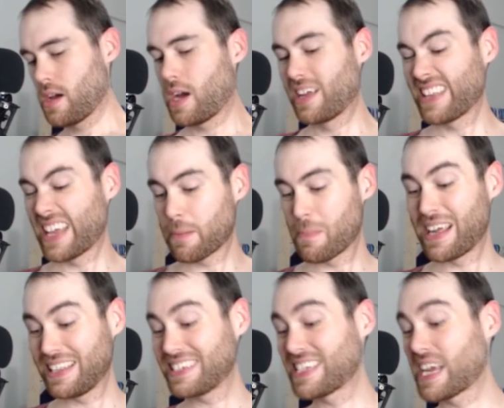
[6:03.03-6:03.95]
I like
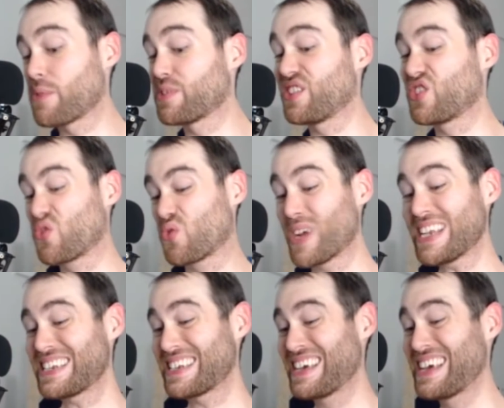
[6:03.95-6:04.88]
Miley Cyrus's
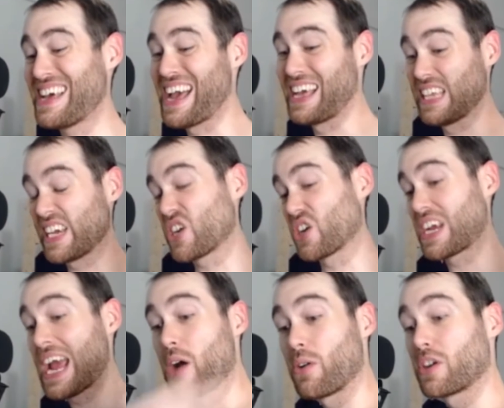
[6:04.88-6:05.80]
grit. I like her
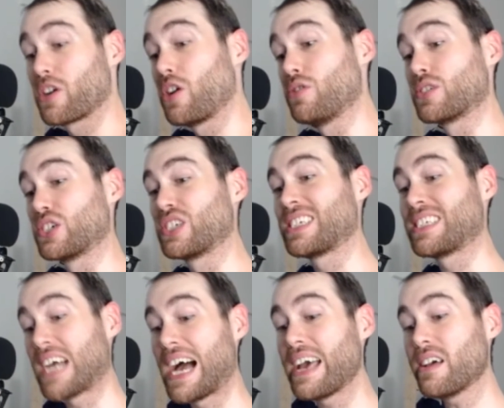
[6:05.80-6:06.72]
counterculture
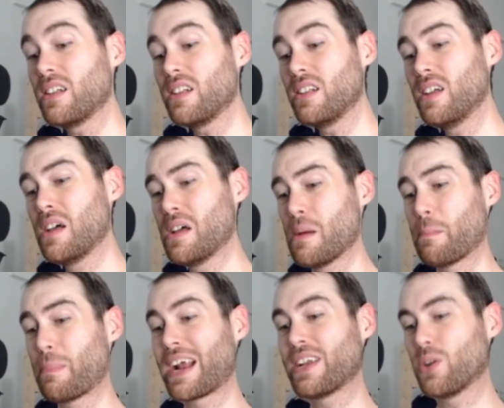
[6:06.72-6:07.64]
style,
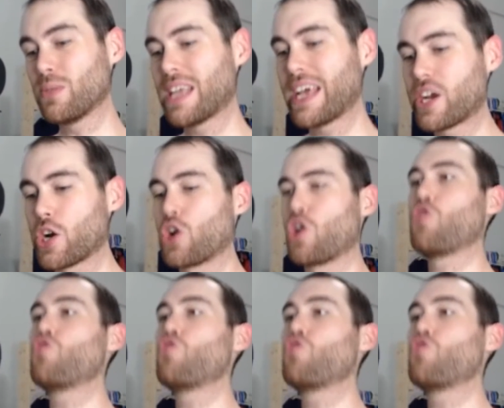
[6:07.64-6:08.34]
but I don't like her